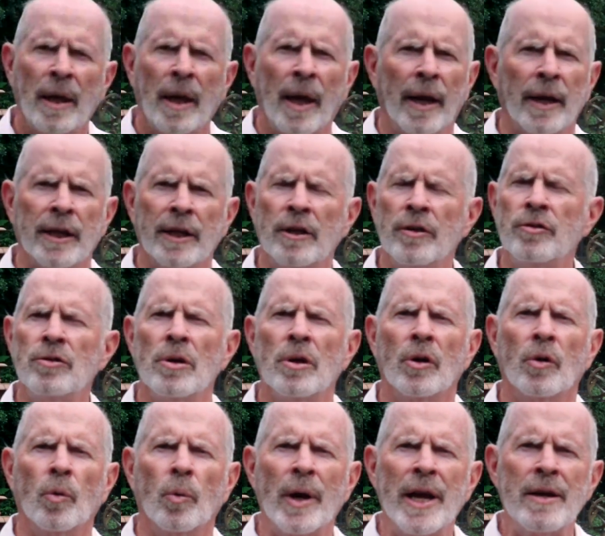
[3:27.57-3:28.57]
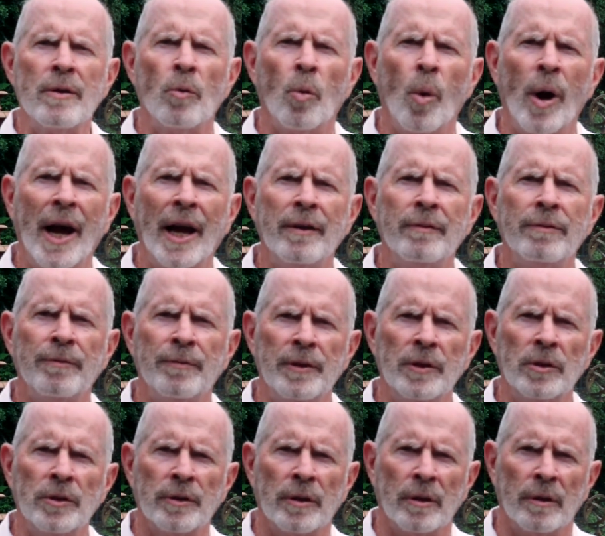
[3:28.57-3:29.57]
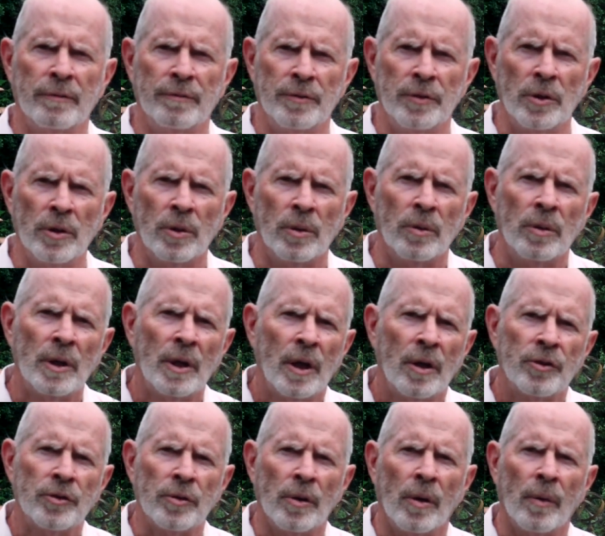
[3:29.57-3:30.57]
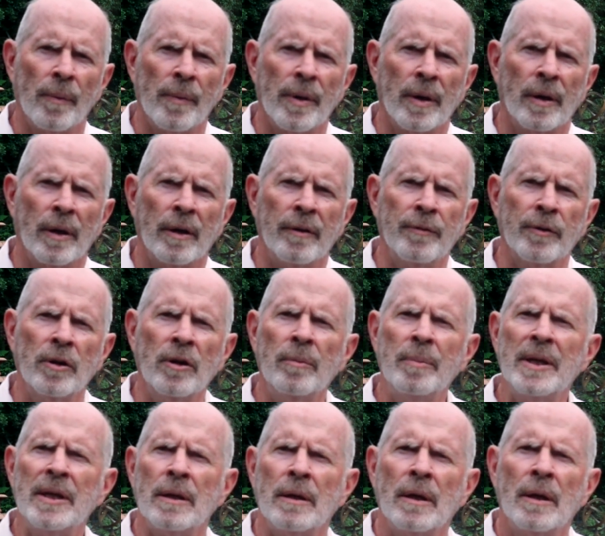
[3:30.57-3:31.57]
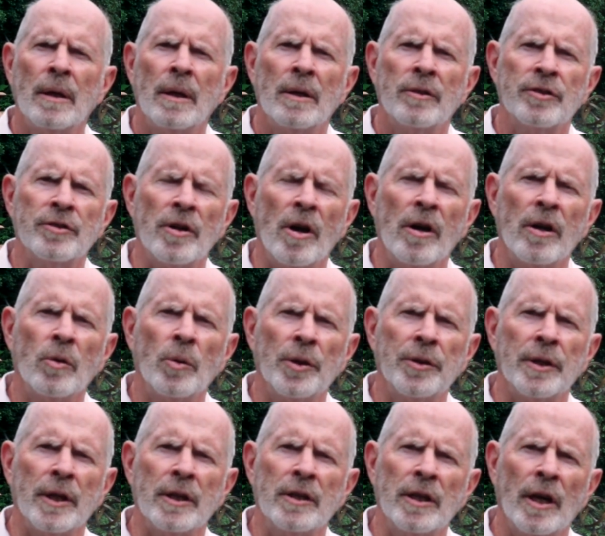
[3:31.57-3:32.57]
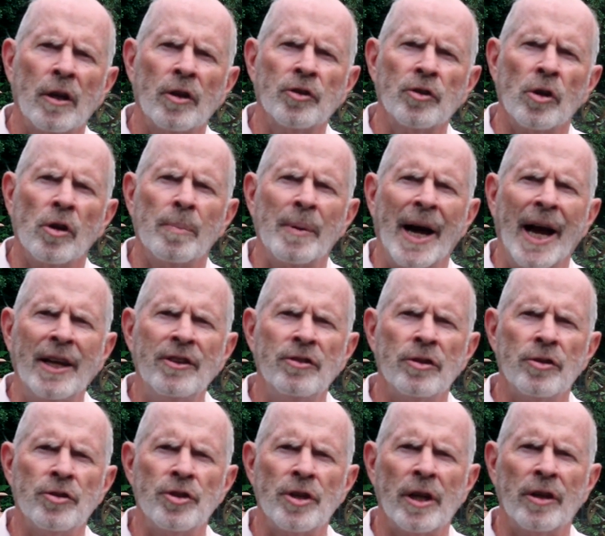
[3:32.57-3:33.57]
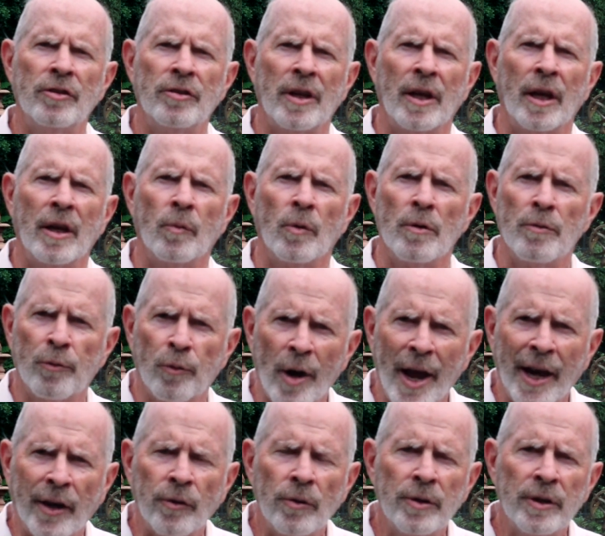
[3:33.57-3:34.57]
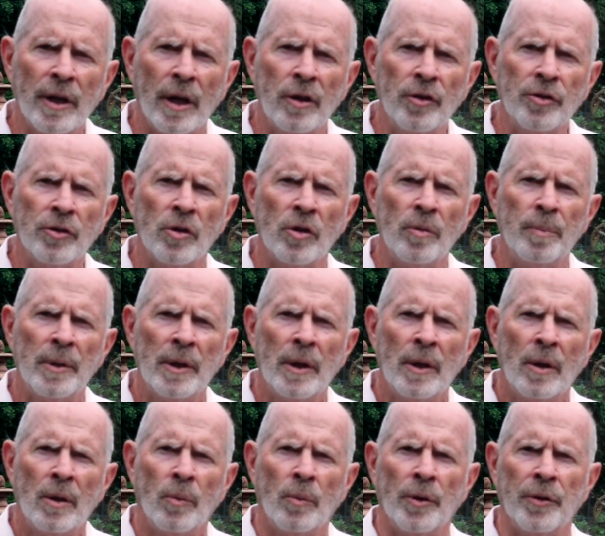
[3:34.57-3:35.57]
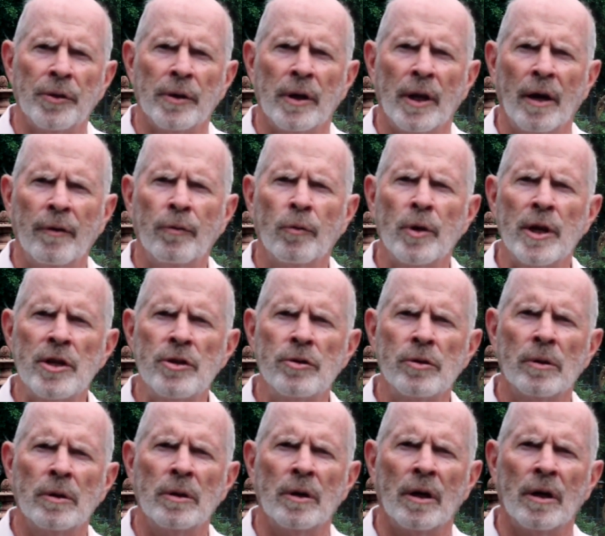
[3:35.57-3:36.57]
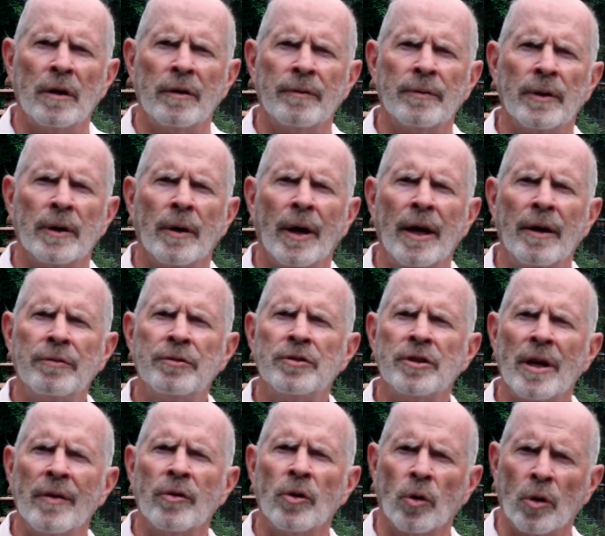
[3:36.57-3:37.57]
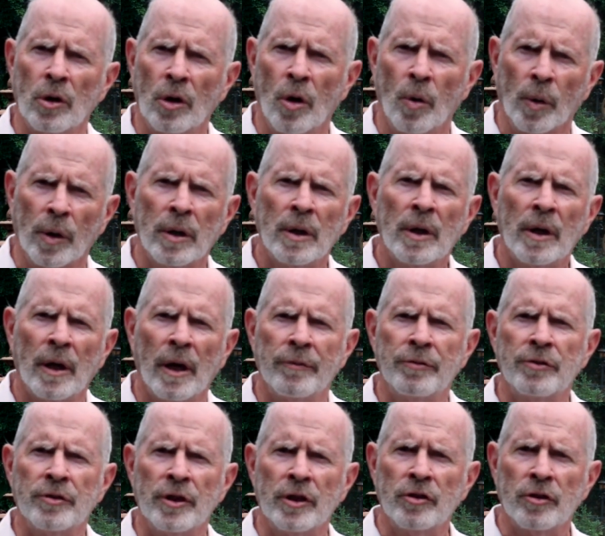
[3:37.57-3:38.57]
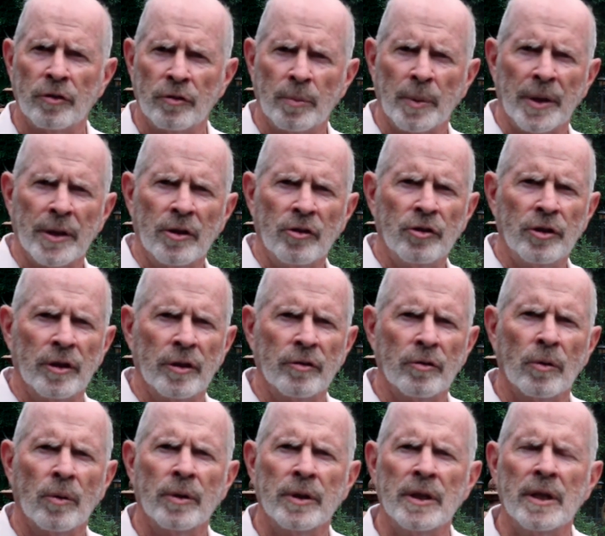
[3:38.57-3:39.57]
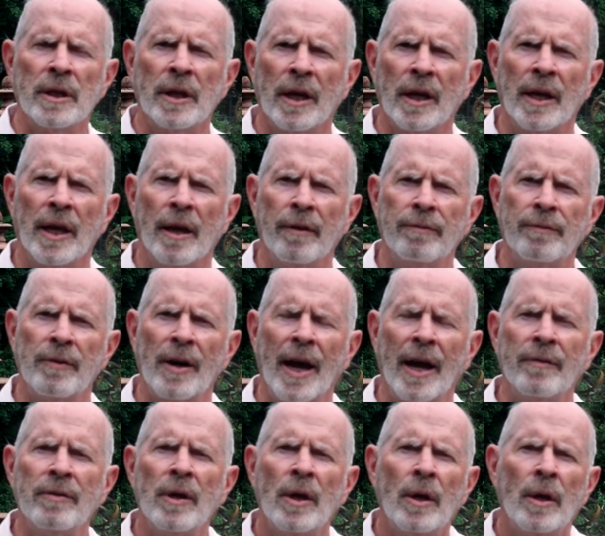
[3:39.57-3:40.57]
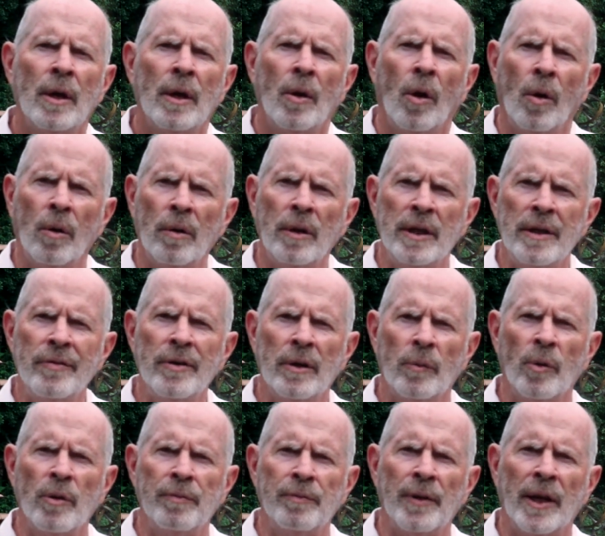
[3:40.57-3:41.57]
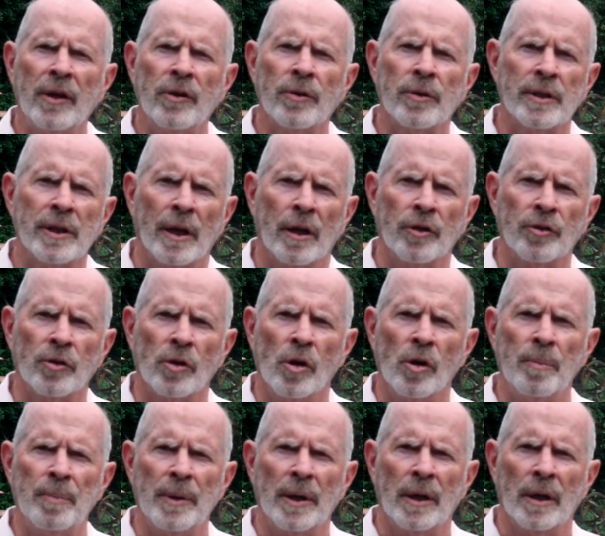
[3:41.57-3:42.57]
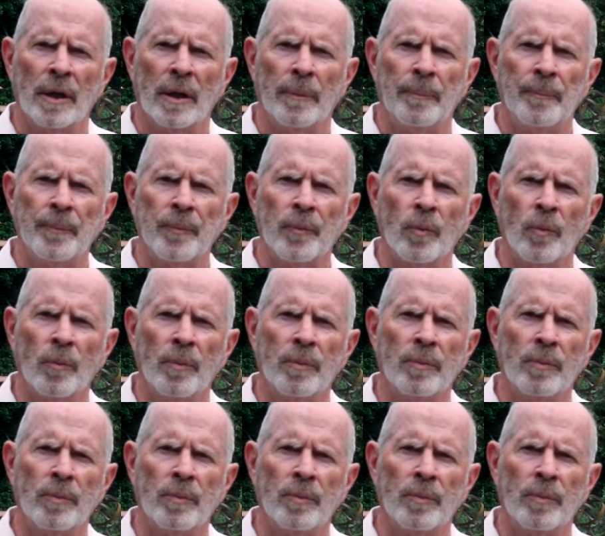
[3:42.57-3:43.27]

and it gives you a great wide field of view. So uh, if you're going to be Starting with a telescope, I suggest a refractor telescope with an F ratio of uh, F7 or lower, F6 is what this is, or you can an F5, or even a reflector telescope. Um,